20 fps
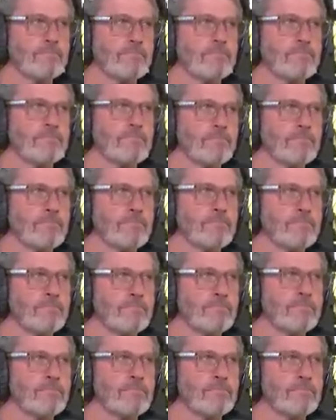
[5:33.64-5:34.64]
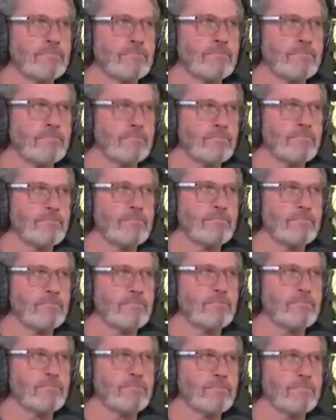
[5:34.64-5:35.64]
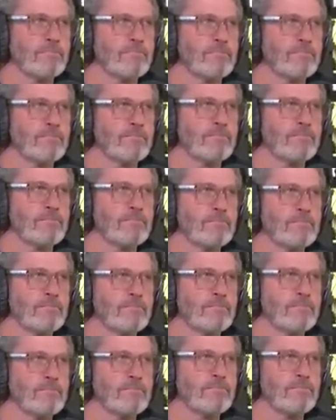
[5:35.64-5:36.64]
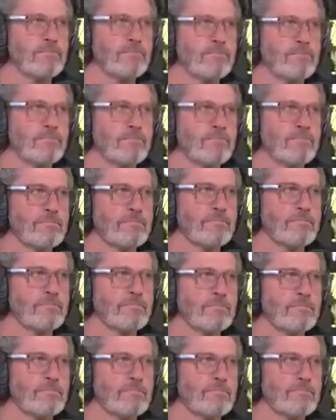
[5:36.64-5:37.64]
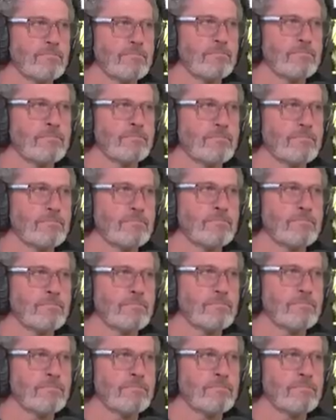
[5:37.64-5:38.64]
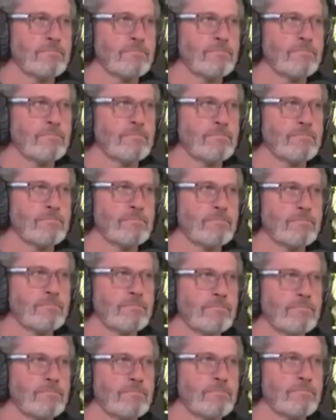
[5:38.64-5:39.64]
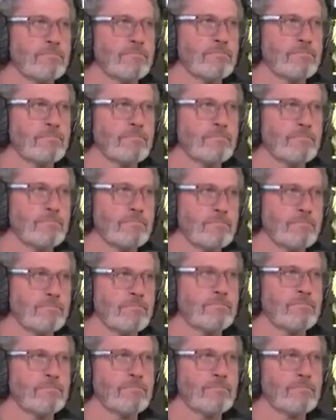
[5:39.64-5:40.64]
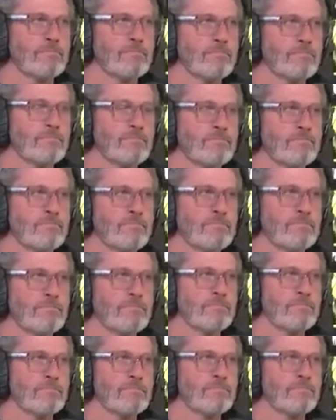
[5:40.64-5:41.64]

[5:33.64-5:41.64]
[no speech]